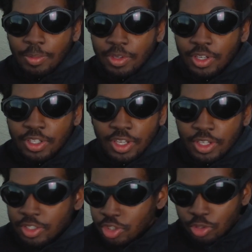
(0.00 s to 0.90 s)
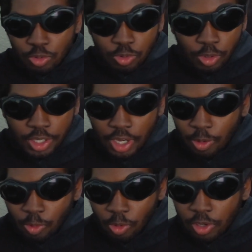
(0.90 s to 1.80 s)
mean, I got school, I
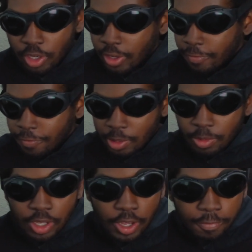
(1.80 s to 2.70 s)
got work, I got family, I got